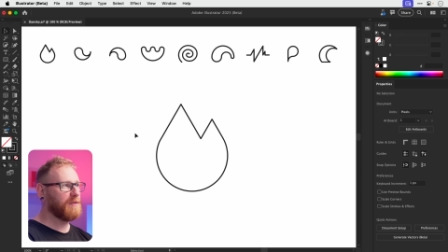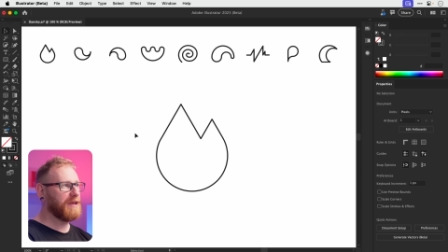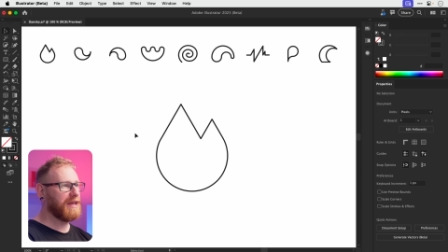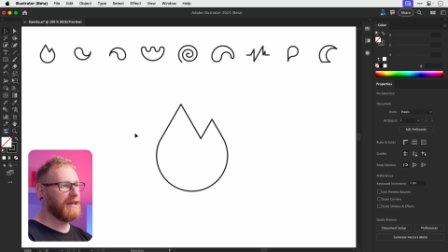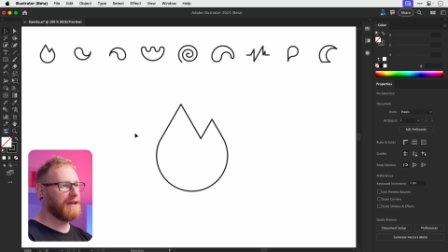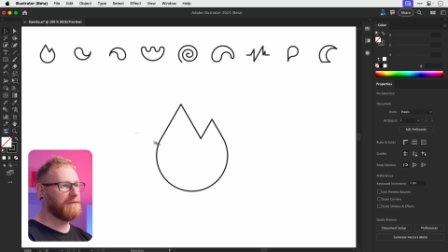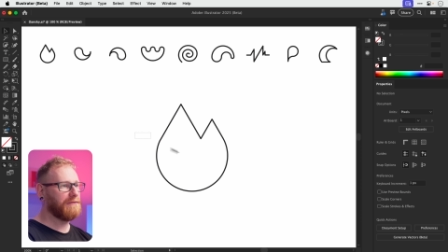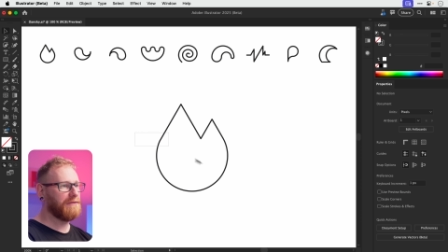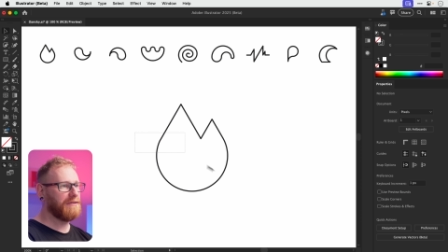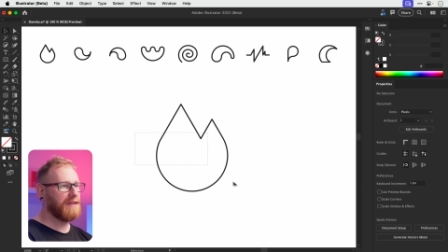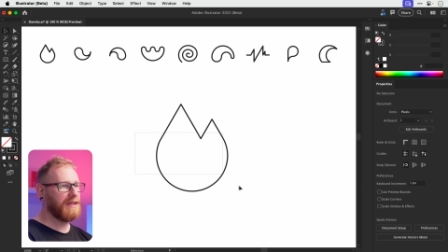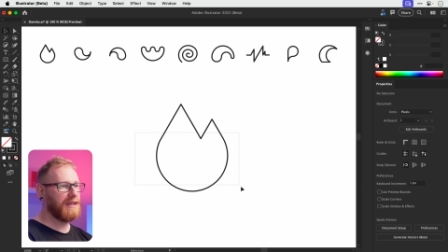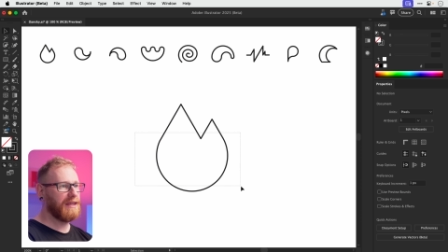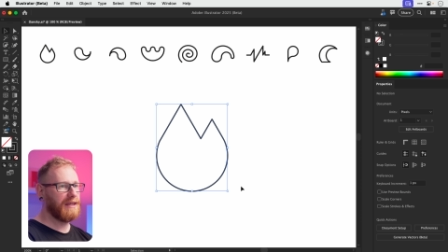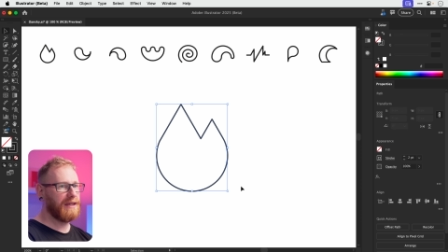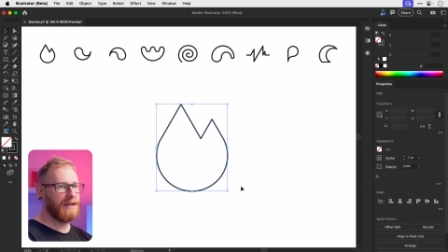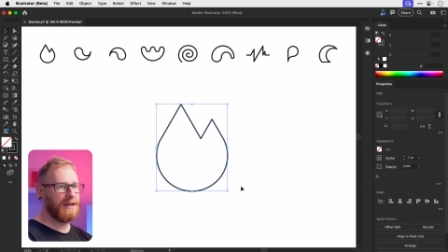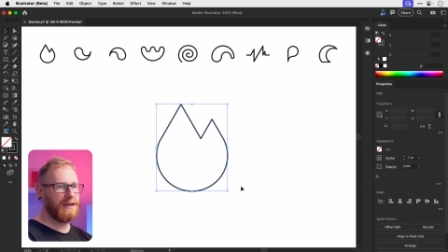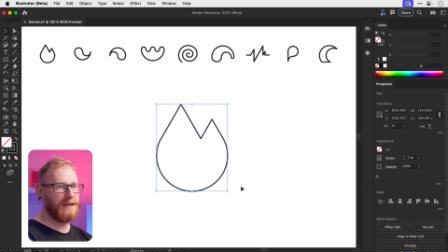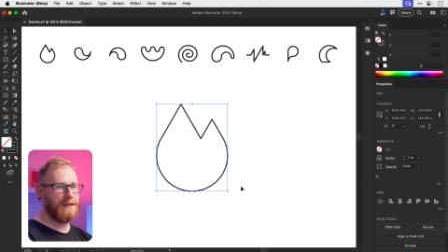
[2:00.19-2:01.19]
We have
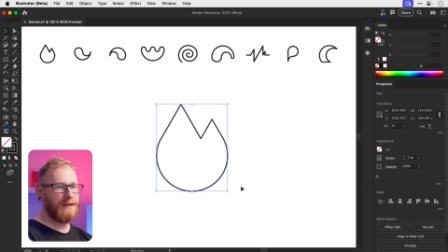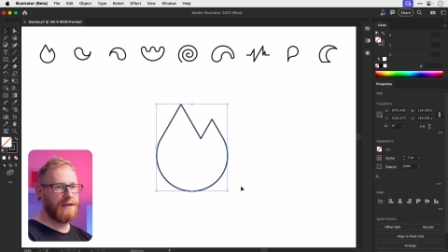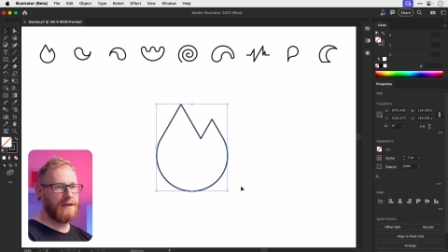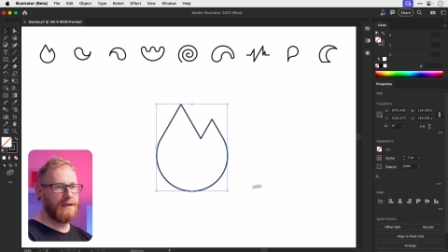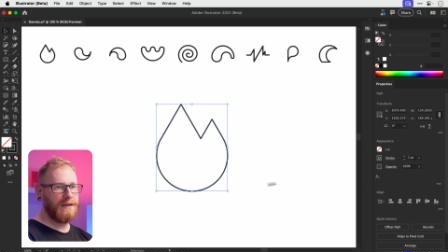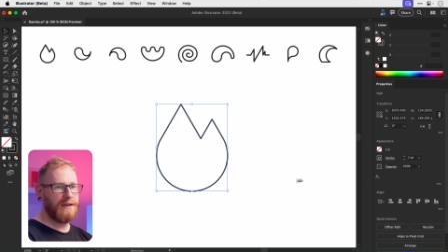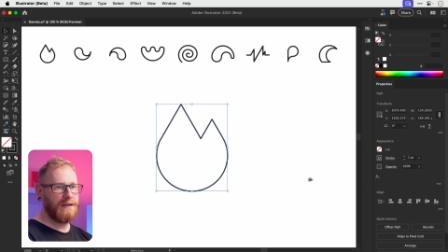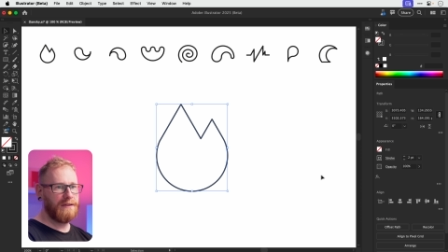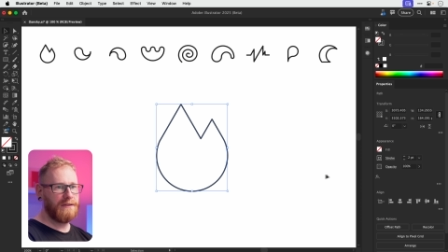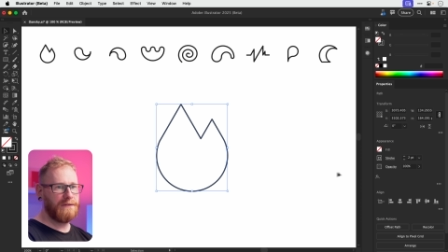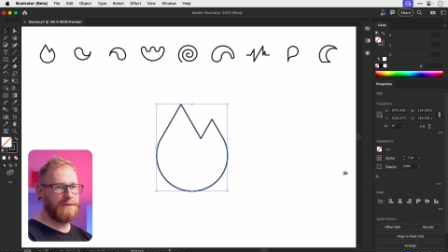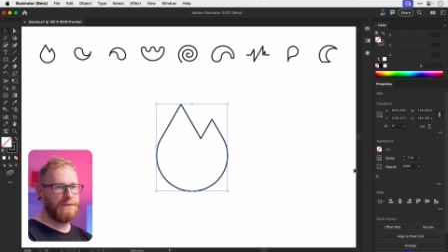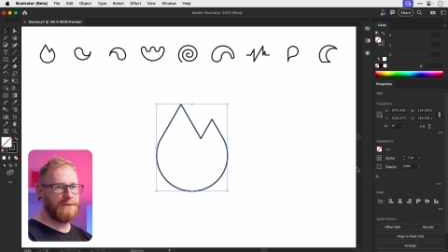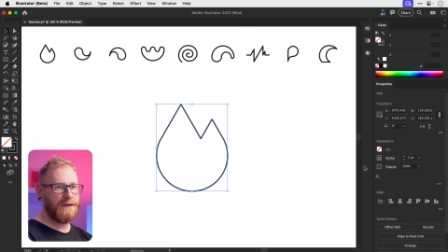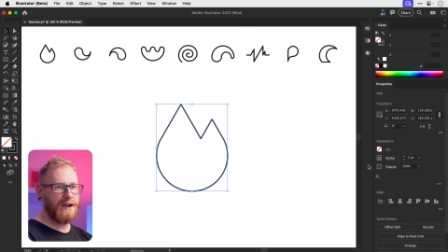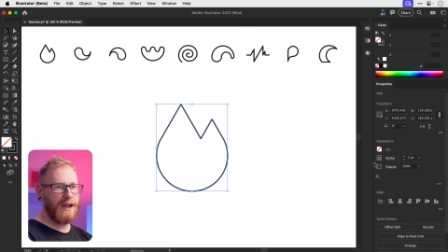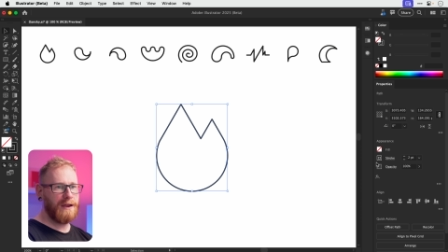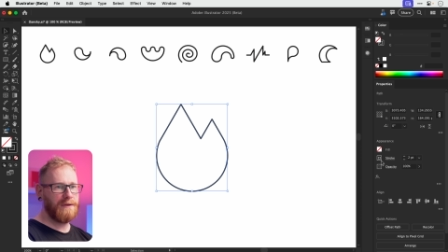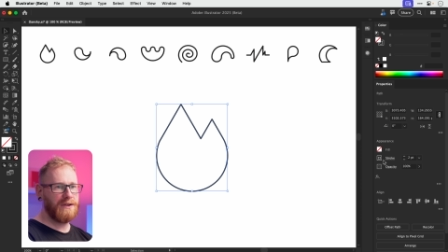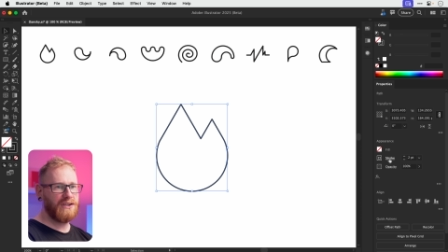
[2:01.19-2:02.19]
the, uh, the
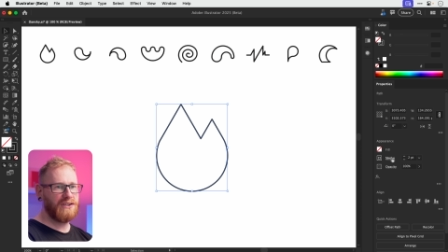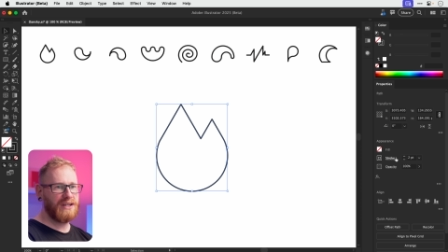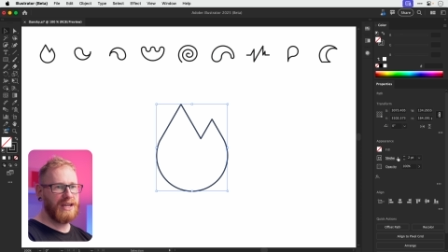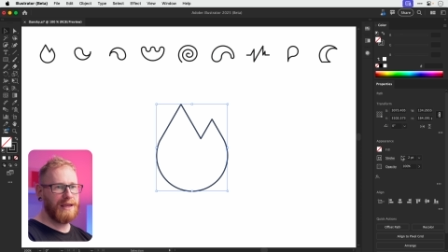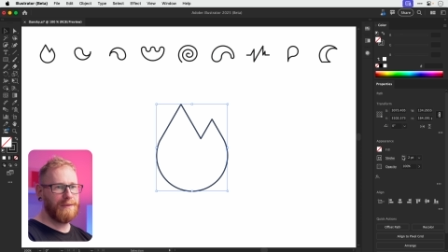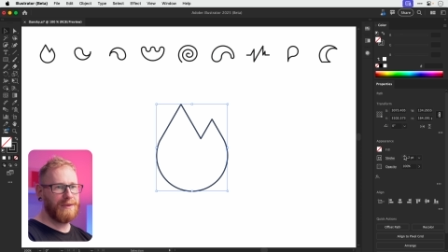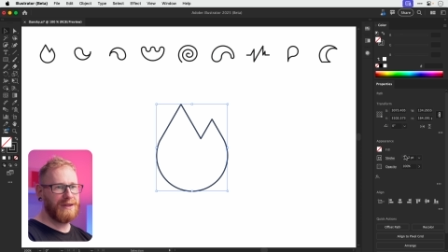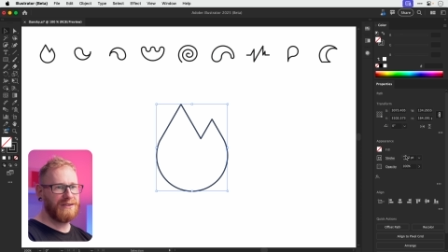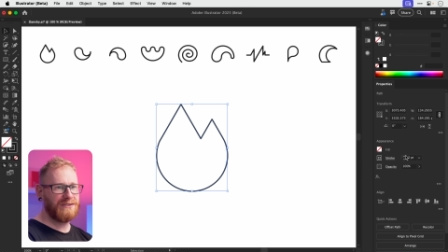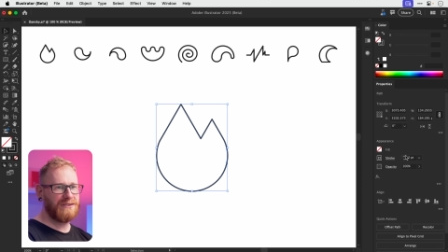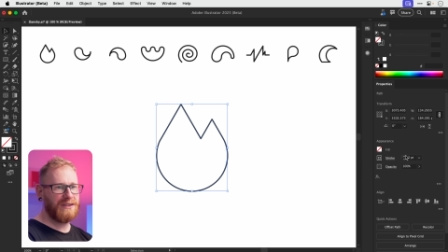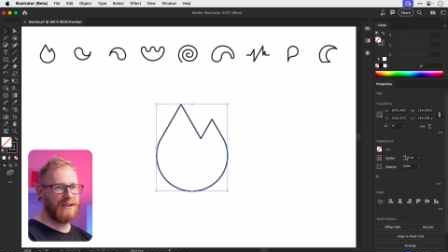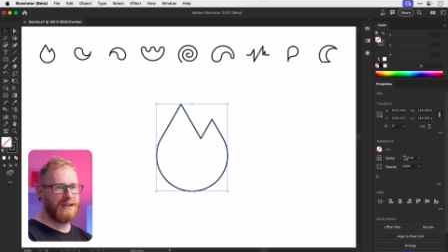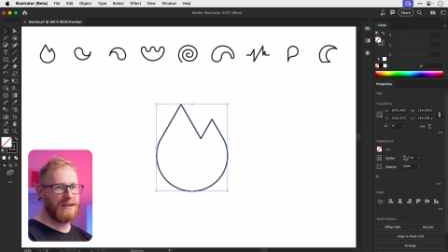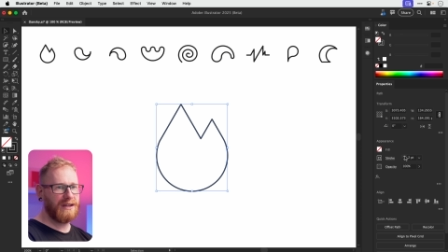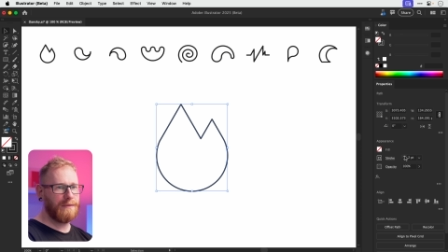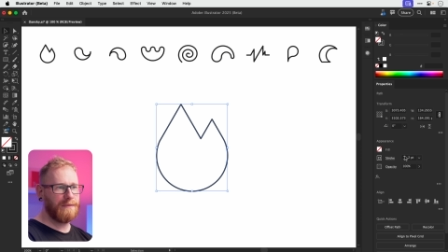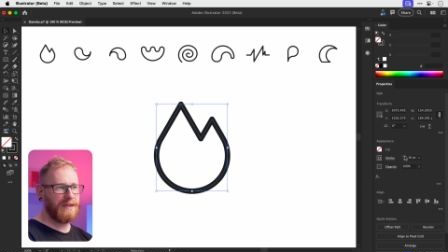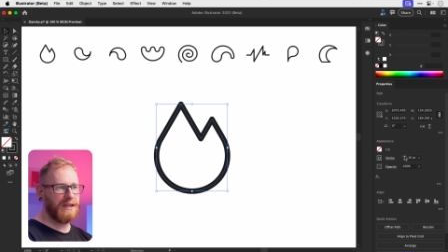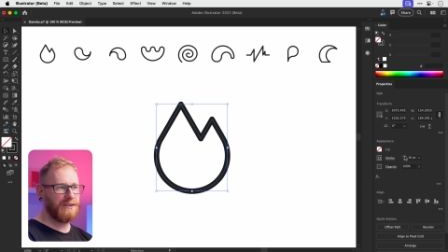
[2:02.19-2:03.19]
fiery shape that's
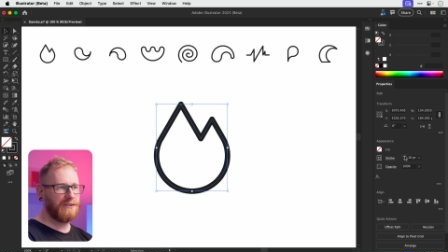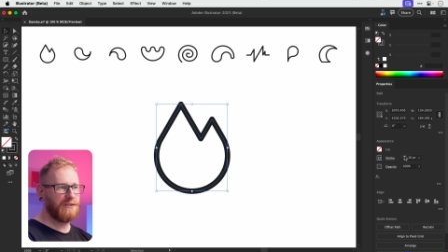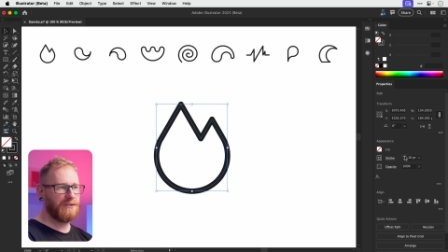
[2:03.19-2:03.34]
thickening up that